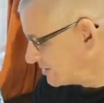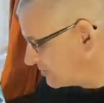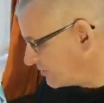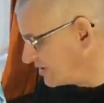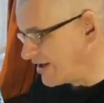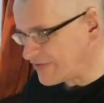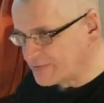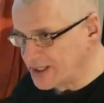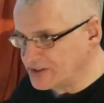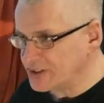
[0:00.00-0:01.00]
we're in F
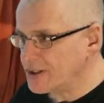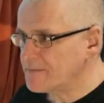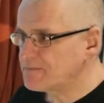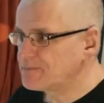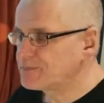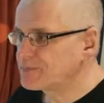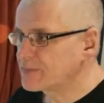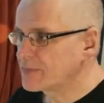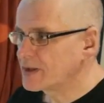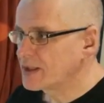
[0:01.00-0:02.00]
major,
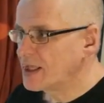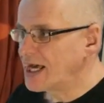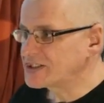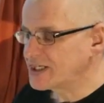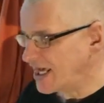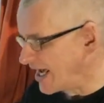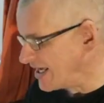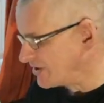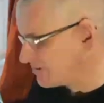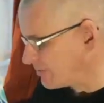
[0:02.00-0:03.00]
has an A
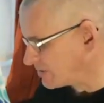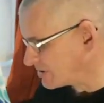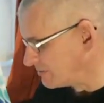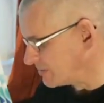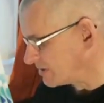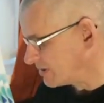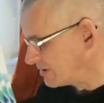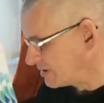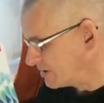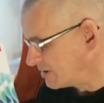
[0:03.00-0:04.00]
at the bottom?
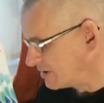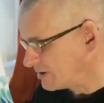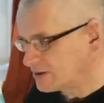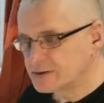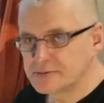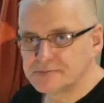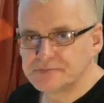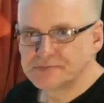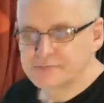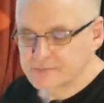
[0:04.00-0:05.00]

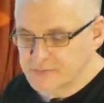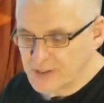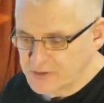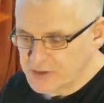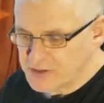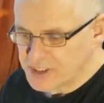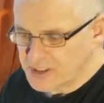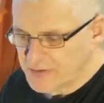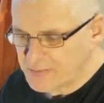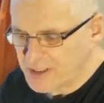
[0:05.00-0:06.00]
After you think
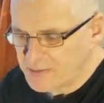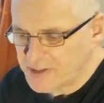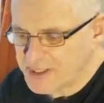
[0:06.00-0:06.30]
about a bit of